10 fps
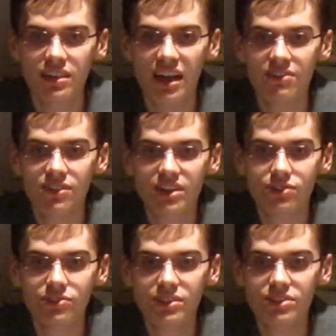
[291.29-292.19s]
have led
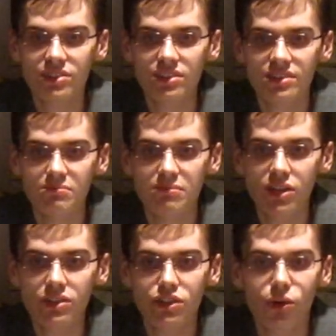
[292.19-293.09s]
only to this
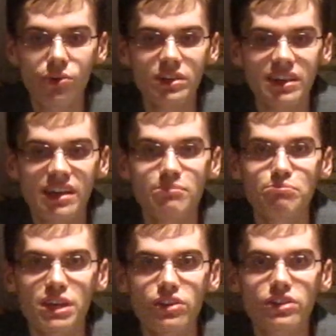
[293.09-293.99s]
melancholy and
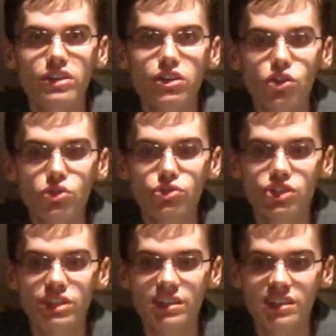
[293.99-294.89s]
bitter
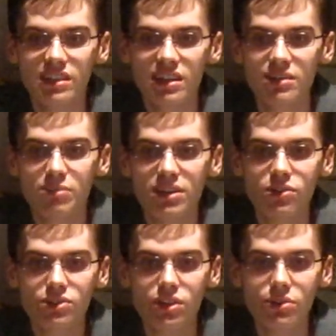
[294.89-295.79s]
conclusion. But
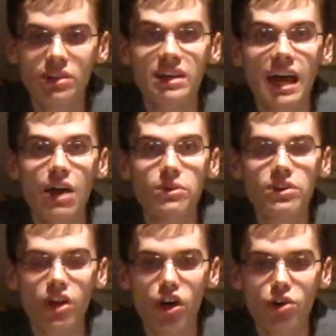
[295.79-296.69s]
although
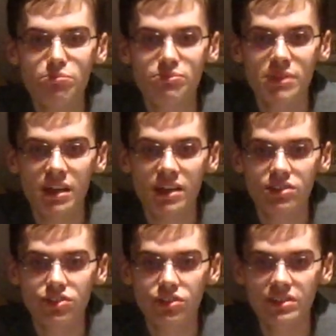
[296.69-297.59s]
our
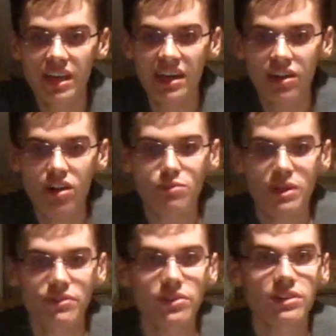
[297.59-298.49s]
hope today are
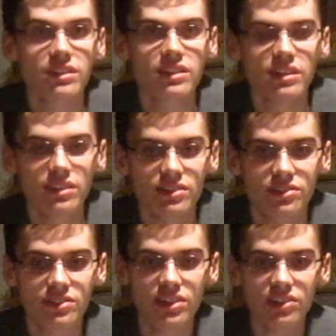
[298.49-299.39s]
withered,
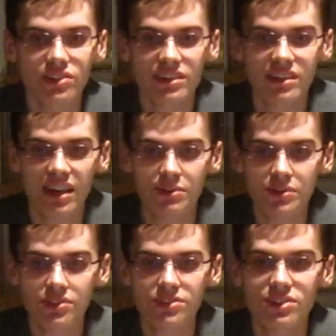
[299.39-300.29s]
Still, I
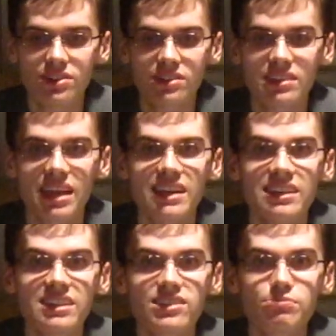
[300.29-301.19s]
will assert
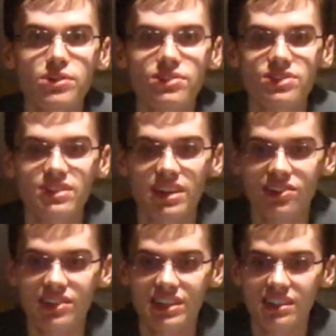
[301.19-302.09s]
that his
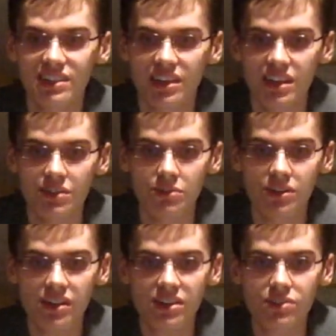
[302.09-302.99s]
personality will
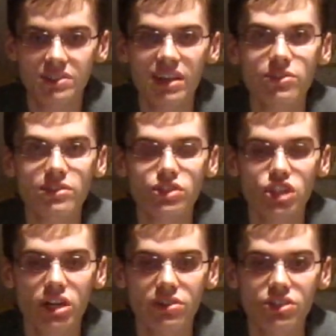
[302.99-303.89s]
not go down
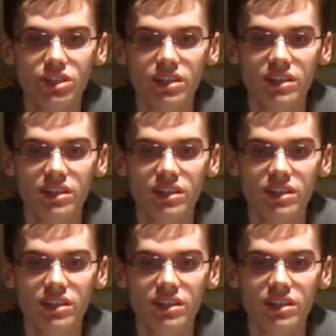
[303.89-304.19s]
uncherished